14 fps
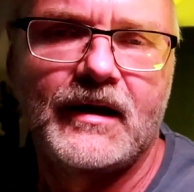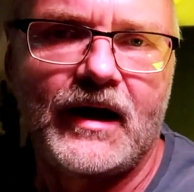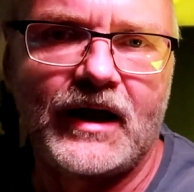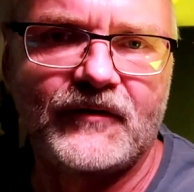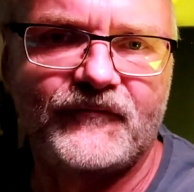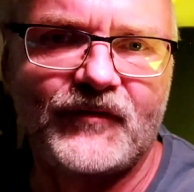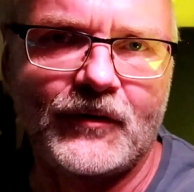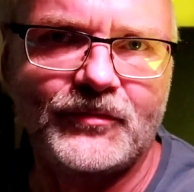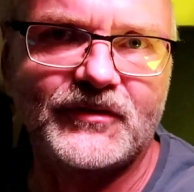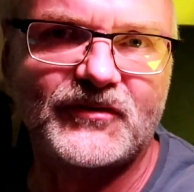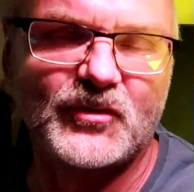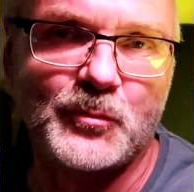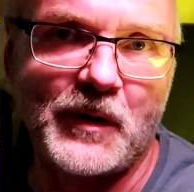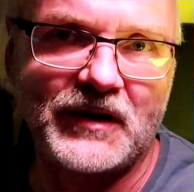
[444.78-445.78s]
I found
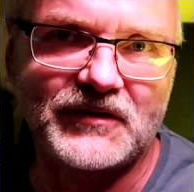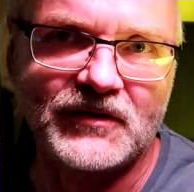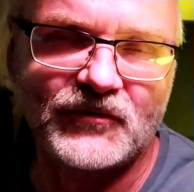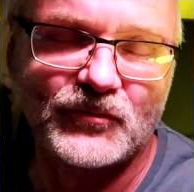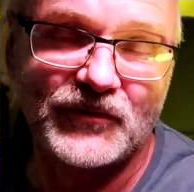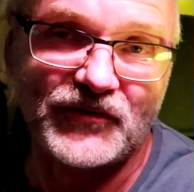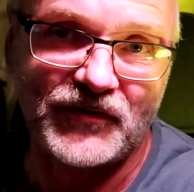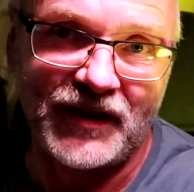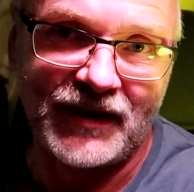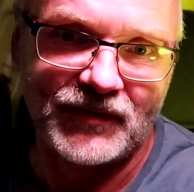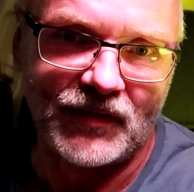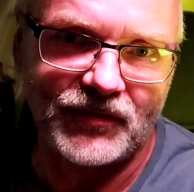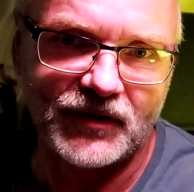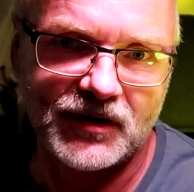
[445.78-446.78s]
this quite
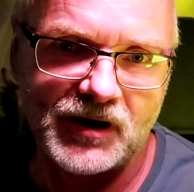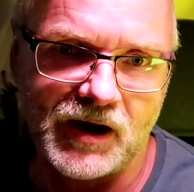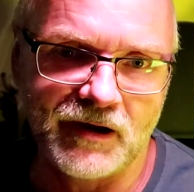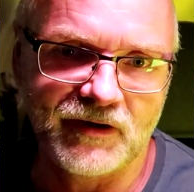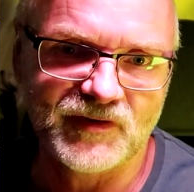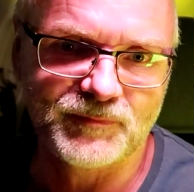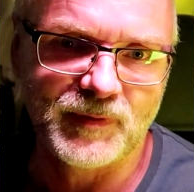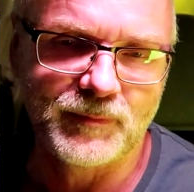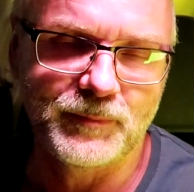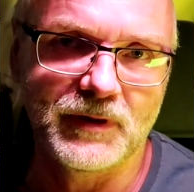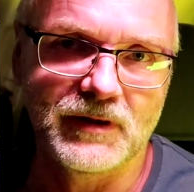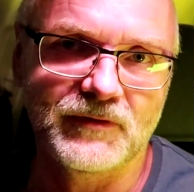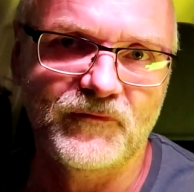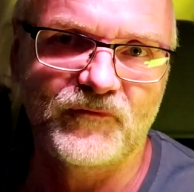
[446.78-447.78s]
interesting, that the car has been
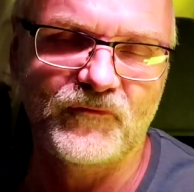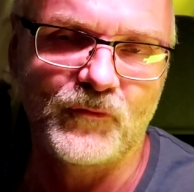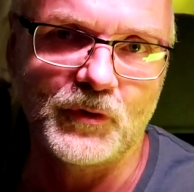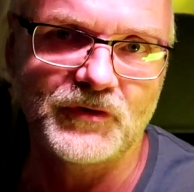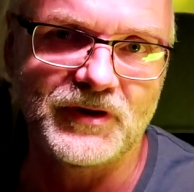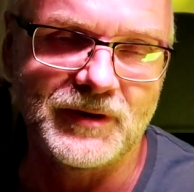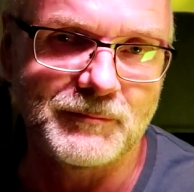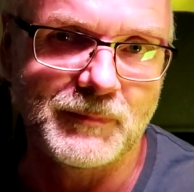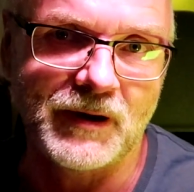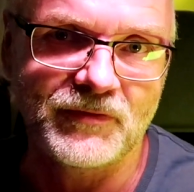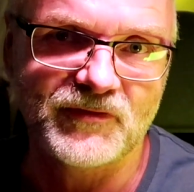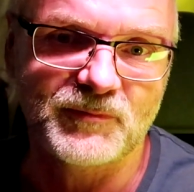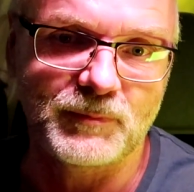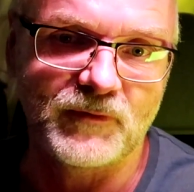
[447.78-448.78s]
built fourteen
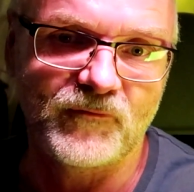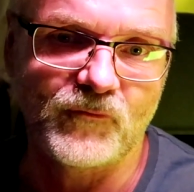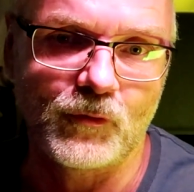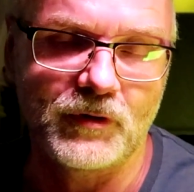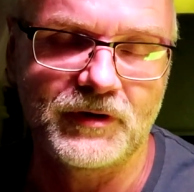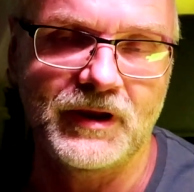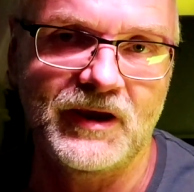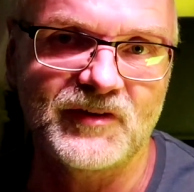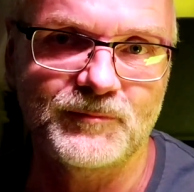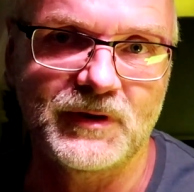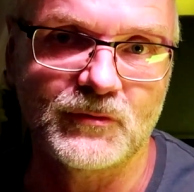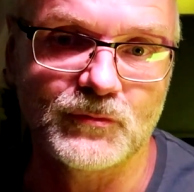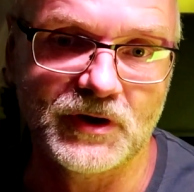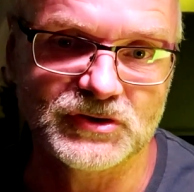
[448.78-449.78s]
months before it has
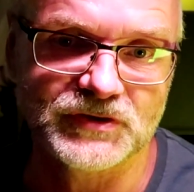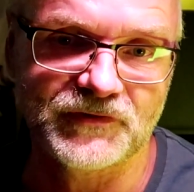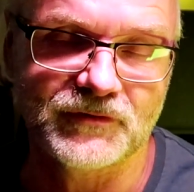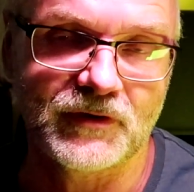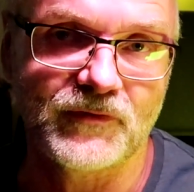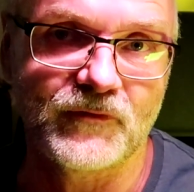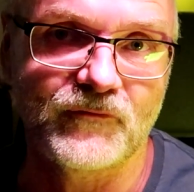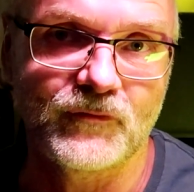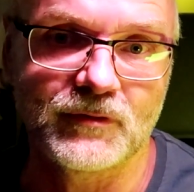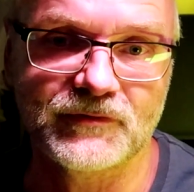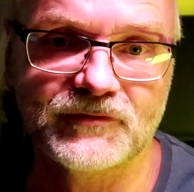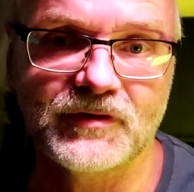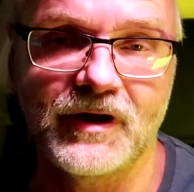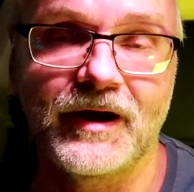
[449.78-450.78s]
been registered the
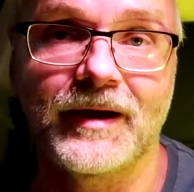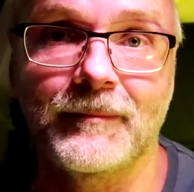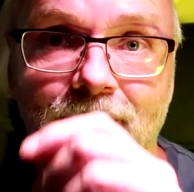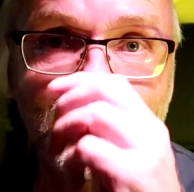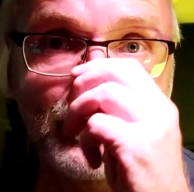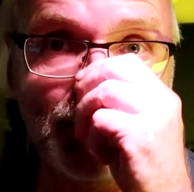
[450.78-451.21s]
first time.